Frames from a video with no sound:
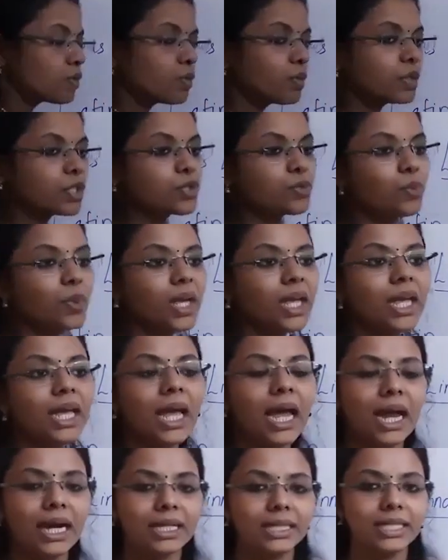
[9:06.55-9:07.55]
which we
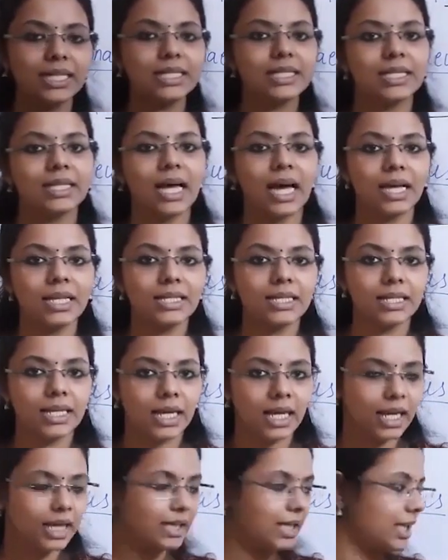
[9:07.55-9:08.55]
discussed,
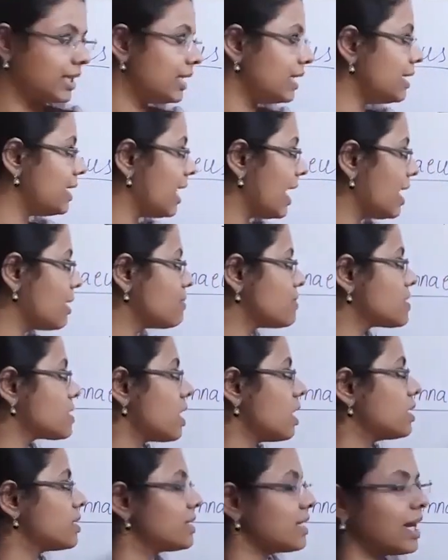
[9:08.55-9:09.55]
that the names
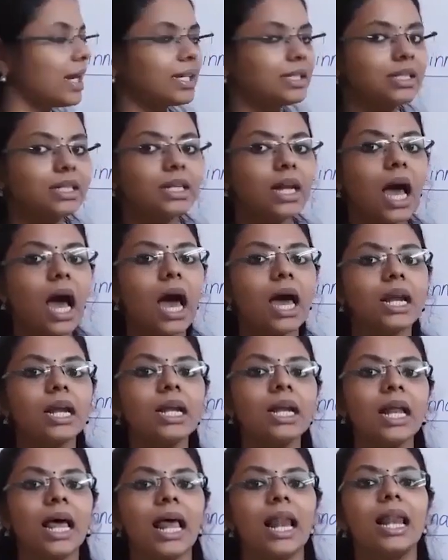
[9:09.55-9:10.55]
selected are
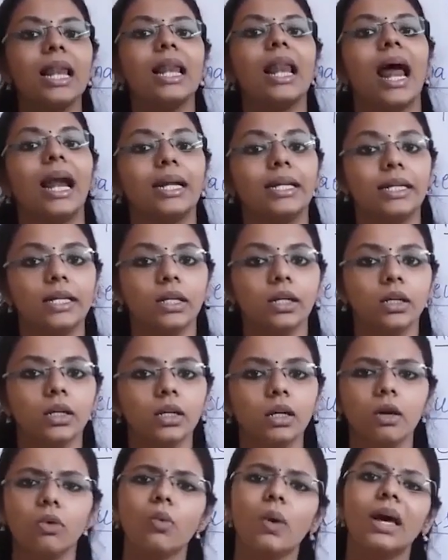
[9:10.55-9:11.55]
in Latin.
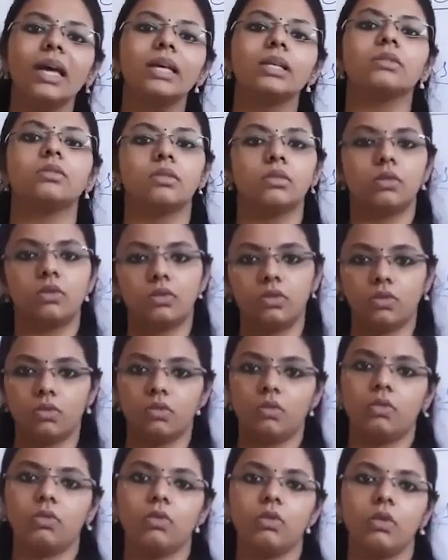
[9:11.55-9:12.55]
Now why is it
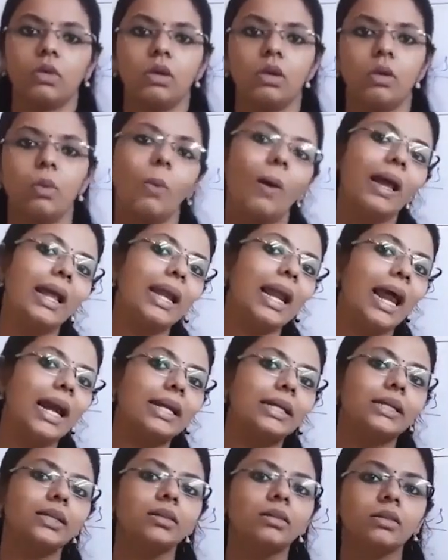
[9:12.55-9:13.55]
so? Why
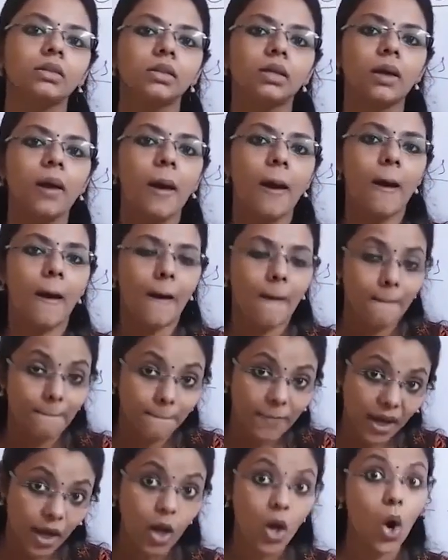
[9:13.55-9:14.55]
Latin?
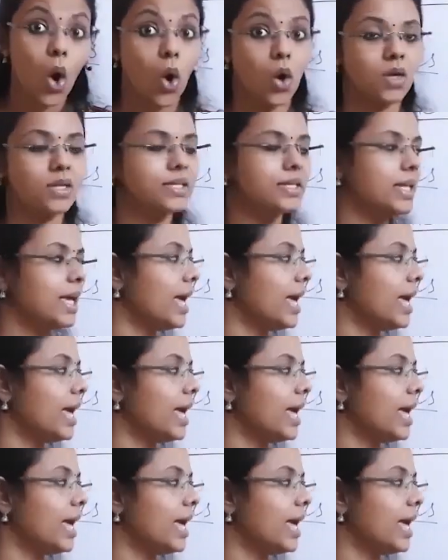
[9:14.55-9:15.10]
Because